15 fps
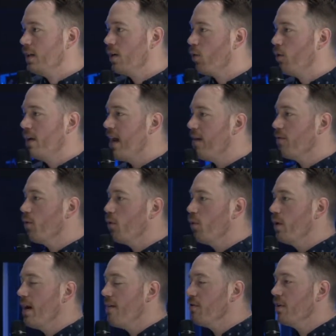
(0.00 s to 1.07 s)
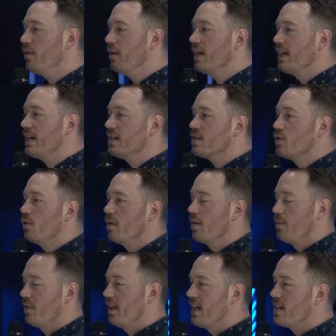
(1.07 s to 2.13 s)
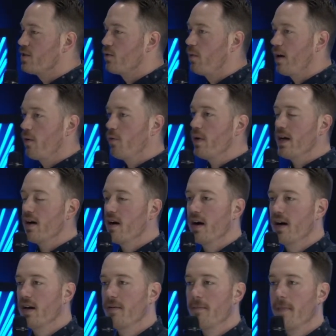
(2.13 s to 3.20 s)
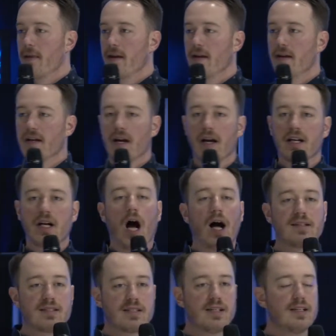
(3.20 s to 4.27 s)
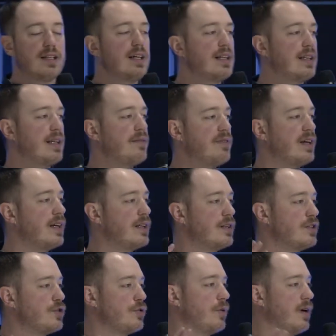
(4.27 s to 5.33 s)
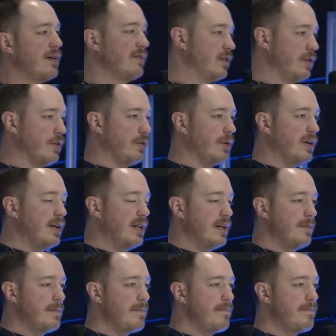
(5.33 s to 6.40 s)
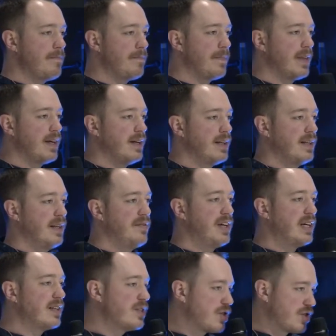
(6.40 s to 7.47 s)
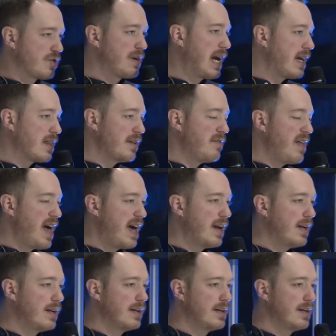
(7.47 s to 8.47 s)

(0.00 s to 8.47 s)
We're never going to get to the place where we are constantly living in the joy of the Lord, living in the strength of that,